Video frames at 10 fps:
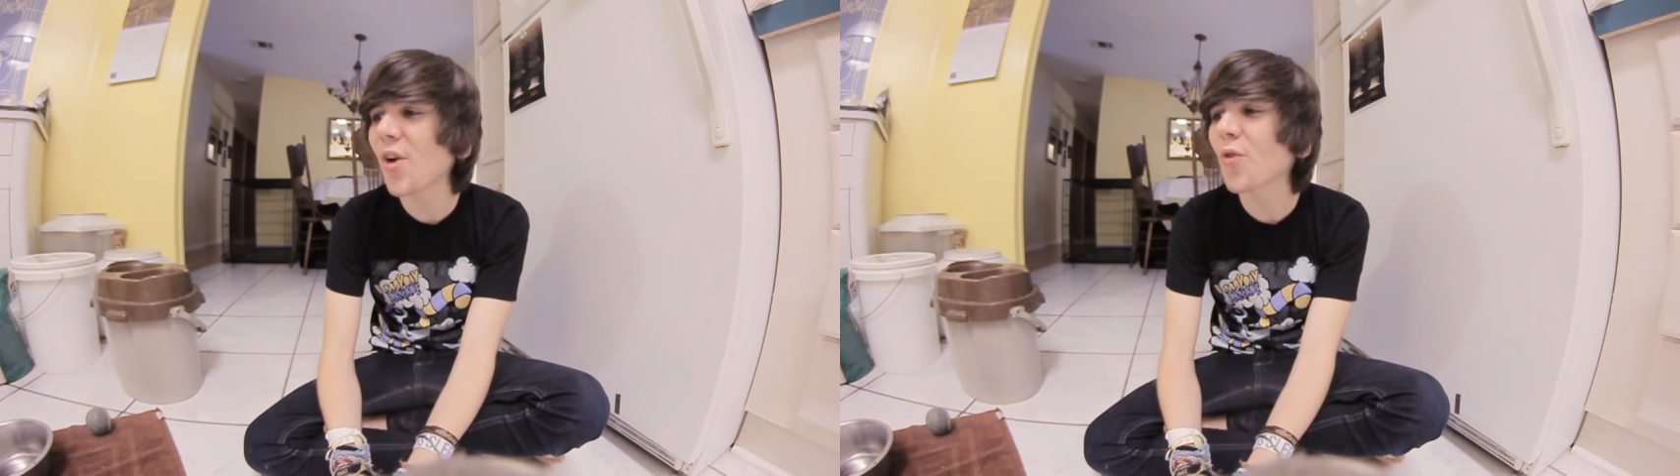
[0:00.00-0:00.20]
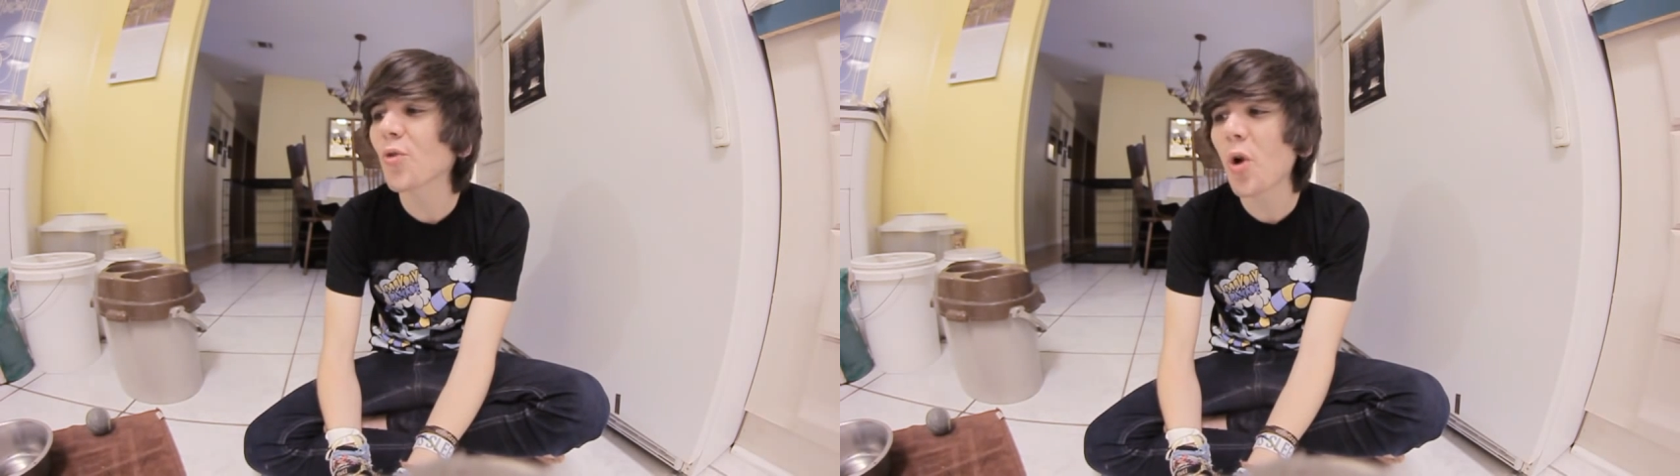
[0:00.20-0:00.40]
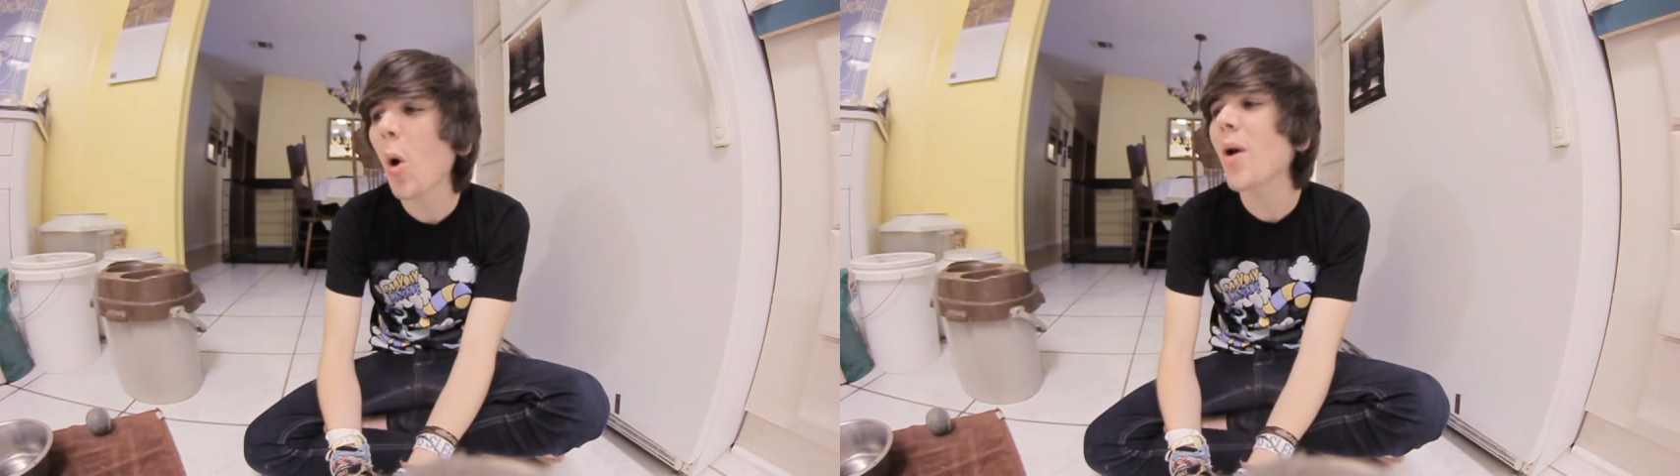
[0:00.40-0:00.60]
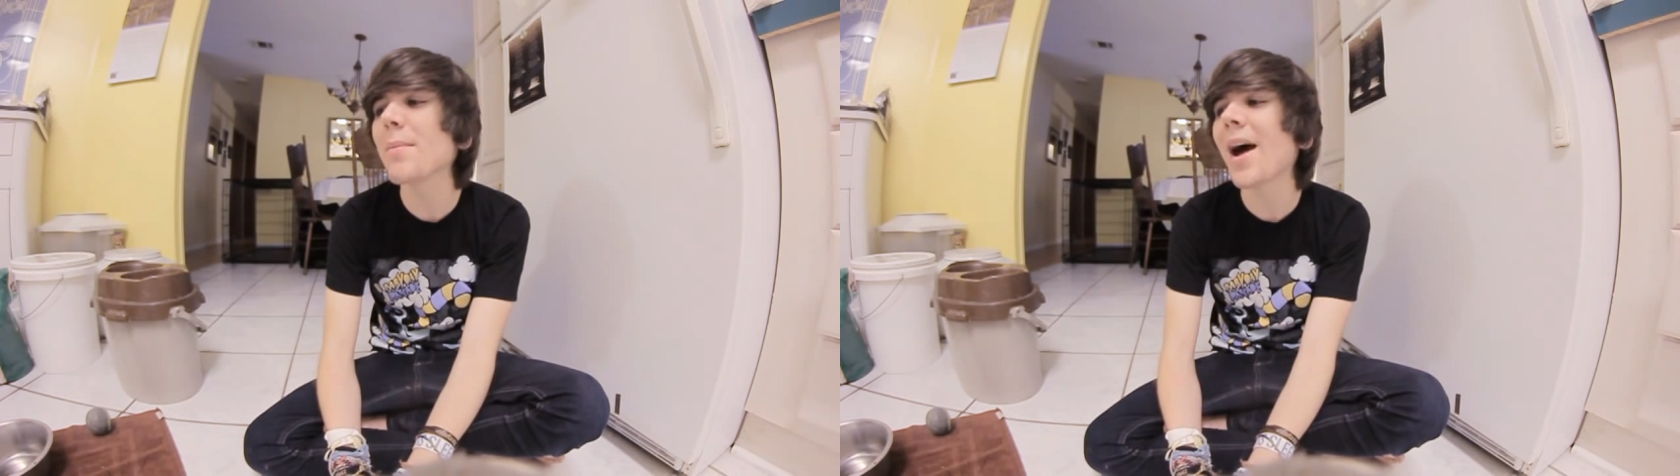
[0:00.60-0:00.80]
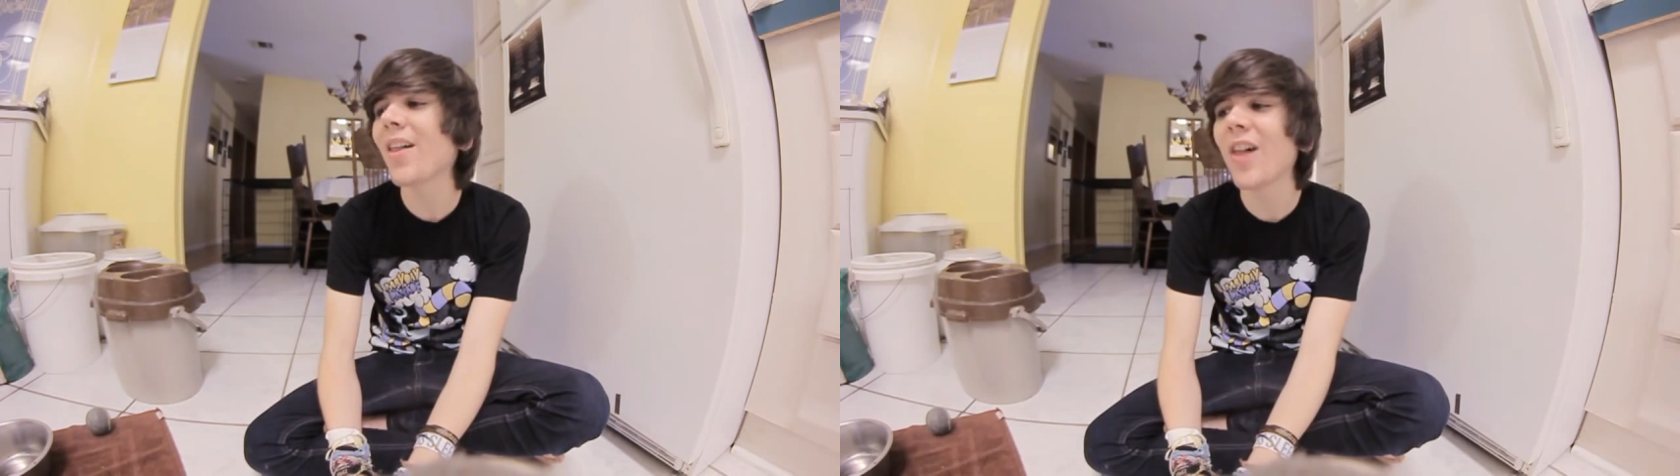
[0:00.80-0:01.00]

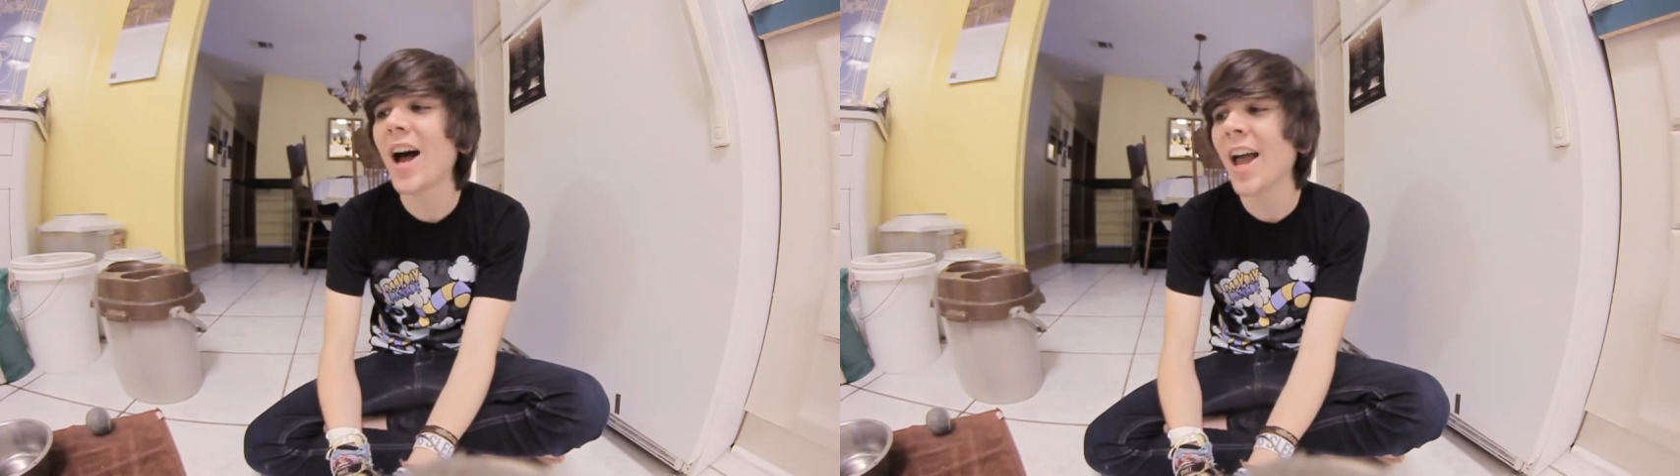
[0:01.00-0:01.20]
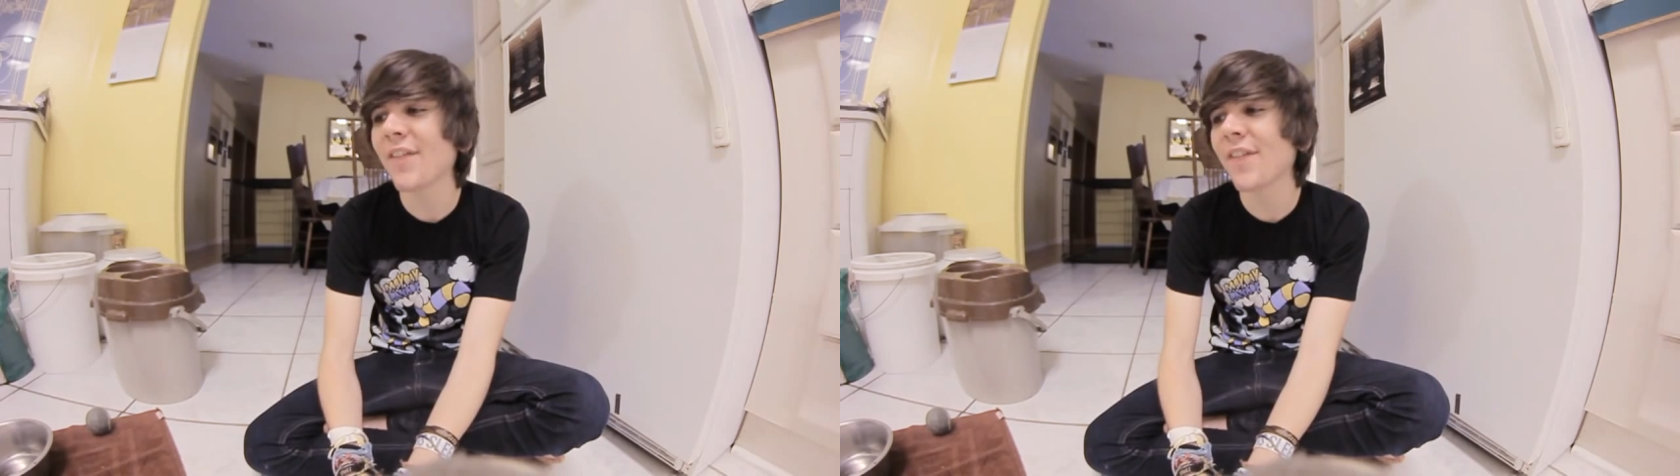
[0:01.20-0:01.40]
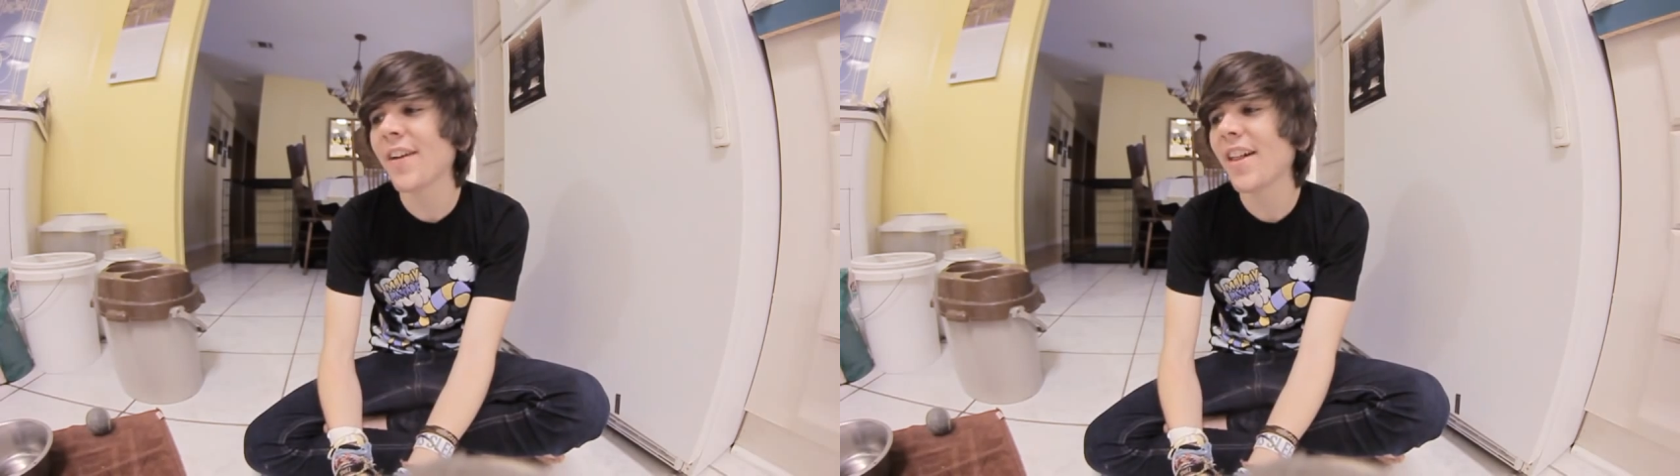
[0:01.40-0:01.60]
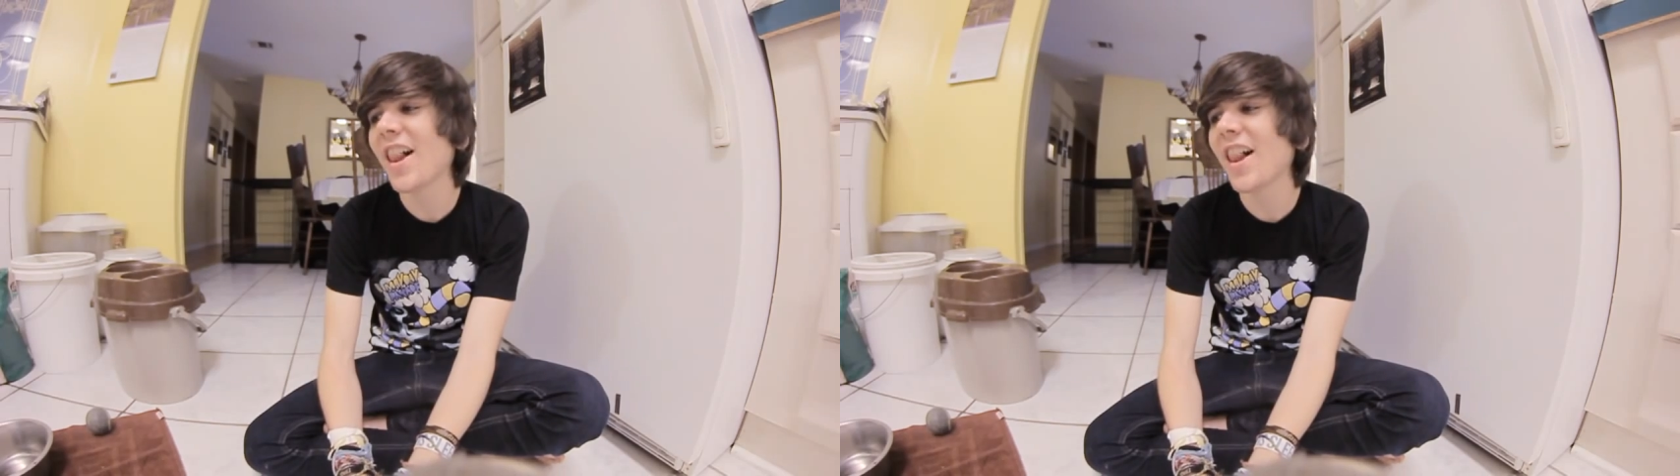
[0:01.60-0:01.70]
ruin my life.